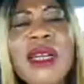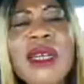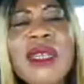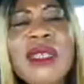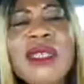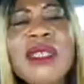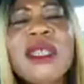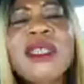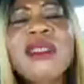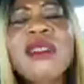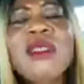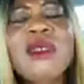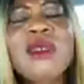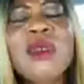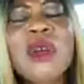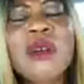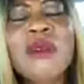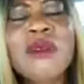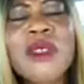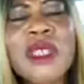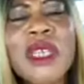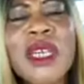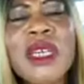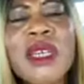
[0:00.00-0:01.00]
that you
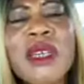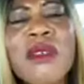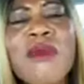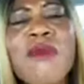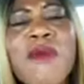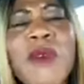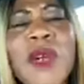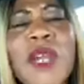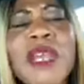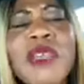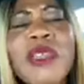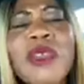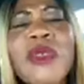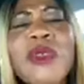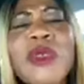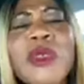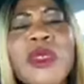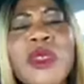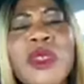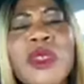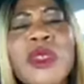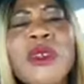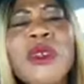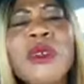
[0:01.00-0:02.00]
have sacrificed your
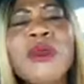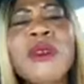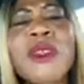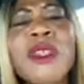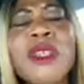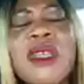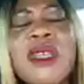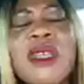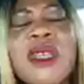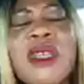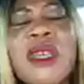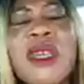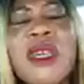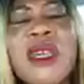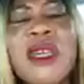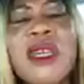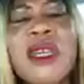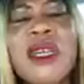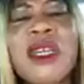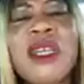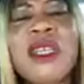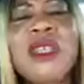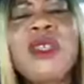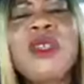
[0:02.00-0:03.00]
son.
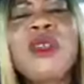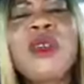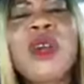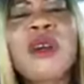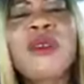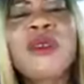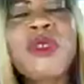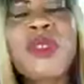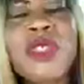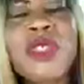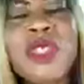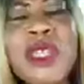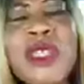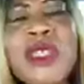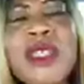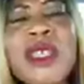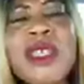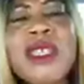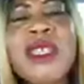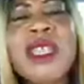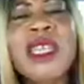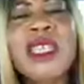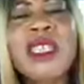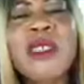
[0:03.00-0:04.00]
You have
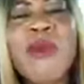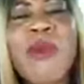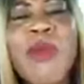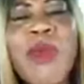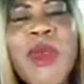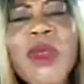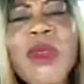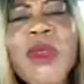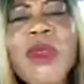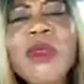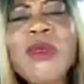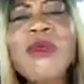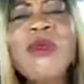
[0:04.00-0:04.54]
shedded his blood